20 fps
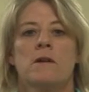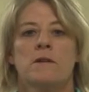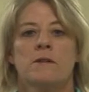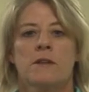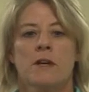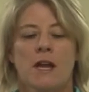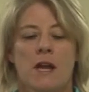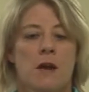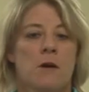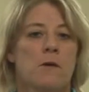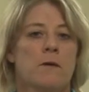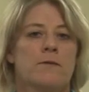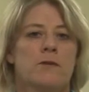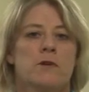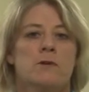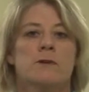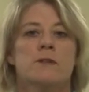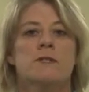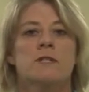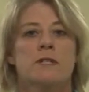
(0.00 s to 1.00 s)
the care of
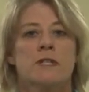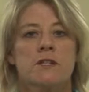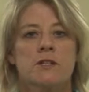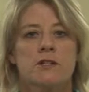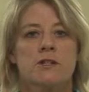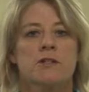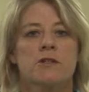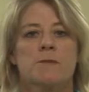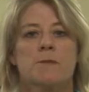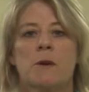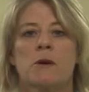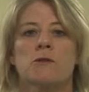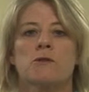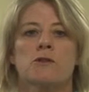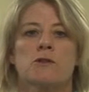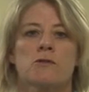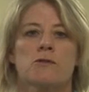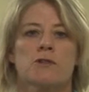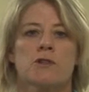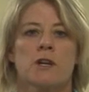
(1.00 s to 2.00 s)
your incisions
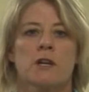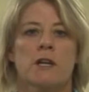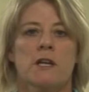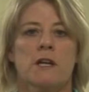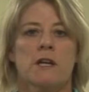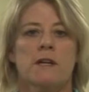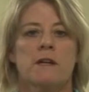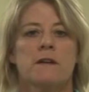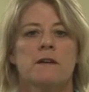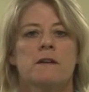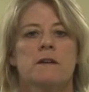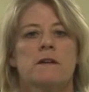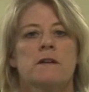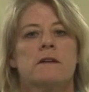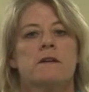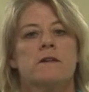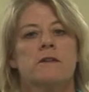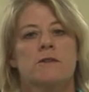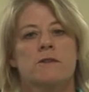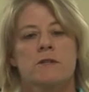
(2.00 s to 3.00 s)
post-surgically,
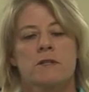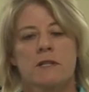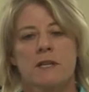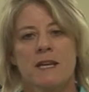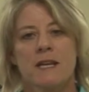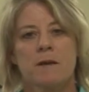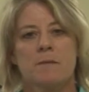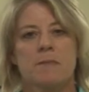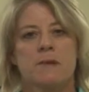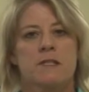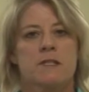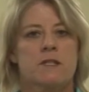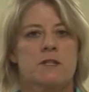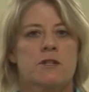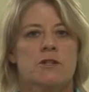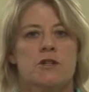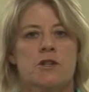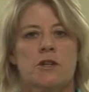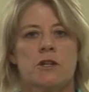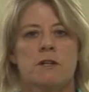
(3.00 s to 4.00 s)
your sling
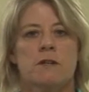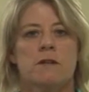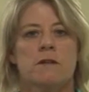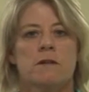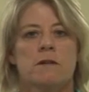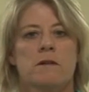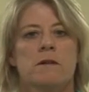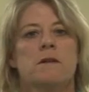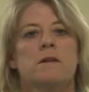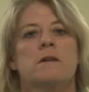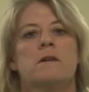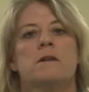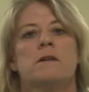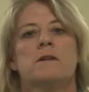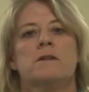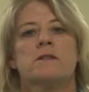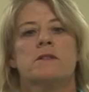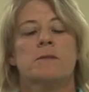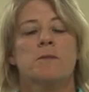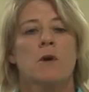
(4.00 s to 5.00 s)
position,
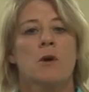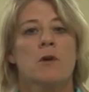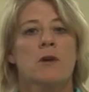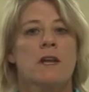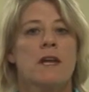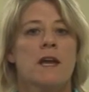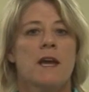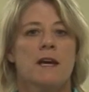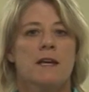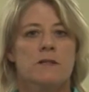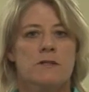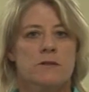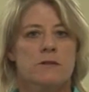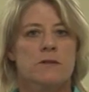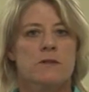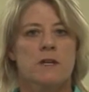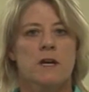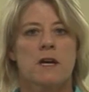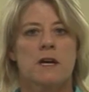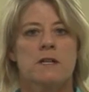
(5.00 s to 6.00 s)
some early
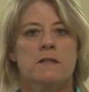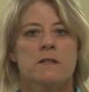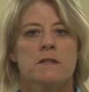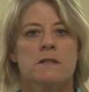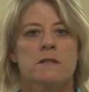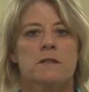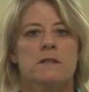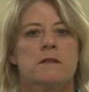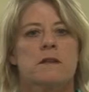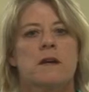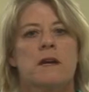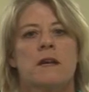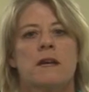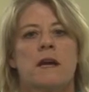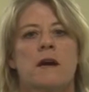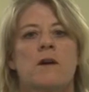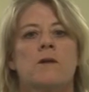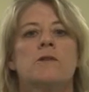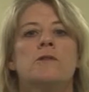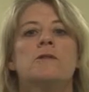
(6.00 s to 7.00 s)
exercises, and
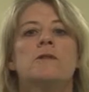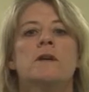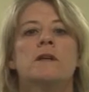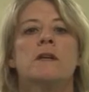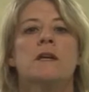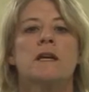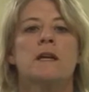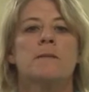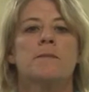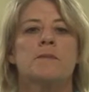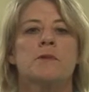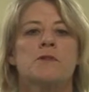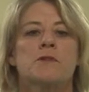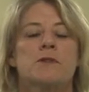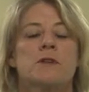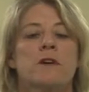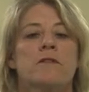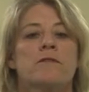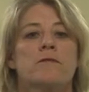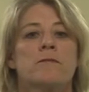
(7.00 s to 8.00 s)
how you can keep
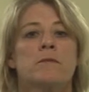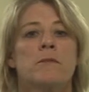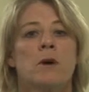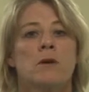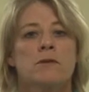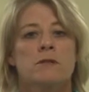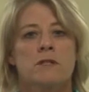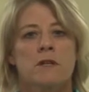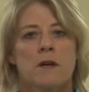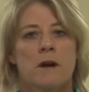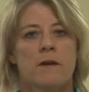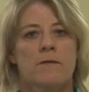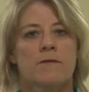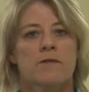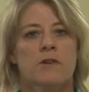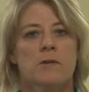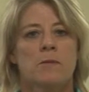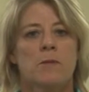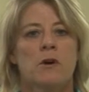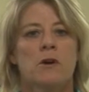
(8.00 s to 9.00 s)
yourself most
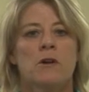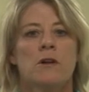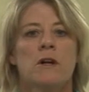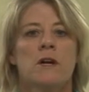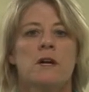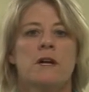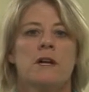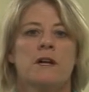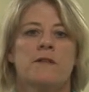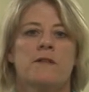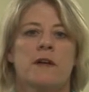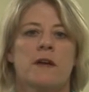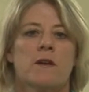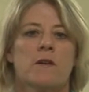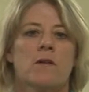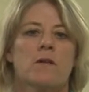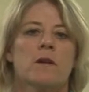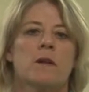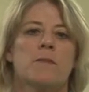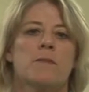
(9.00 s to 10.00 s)
comfortable in that
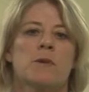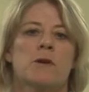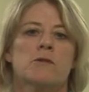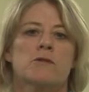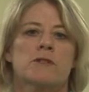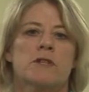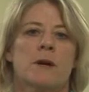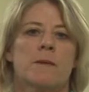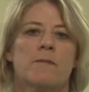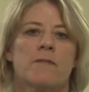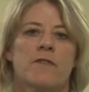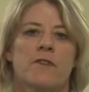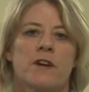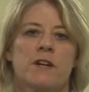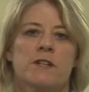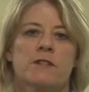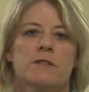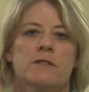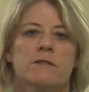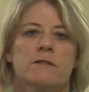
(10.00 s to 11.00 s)
early post-op
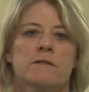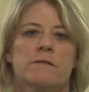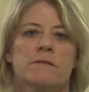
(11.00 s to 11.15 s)
phase.